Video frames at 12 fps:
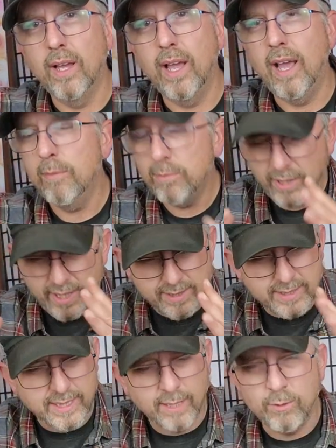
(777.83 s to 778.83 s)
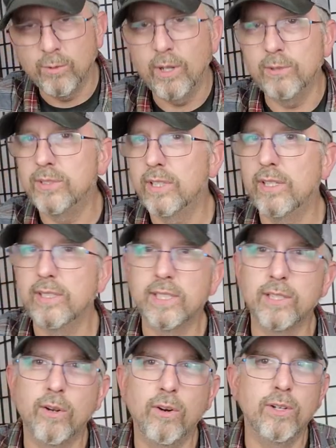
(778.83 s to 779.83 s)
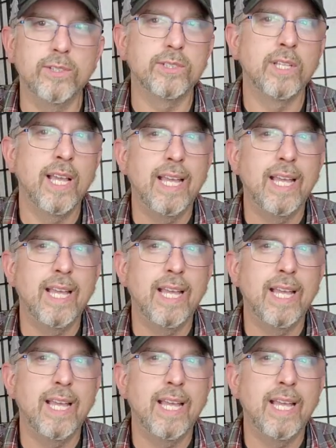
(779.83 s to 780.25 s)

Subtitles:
I've played several Road Series guitars.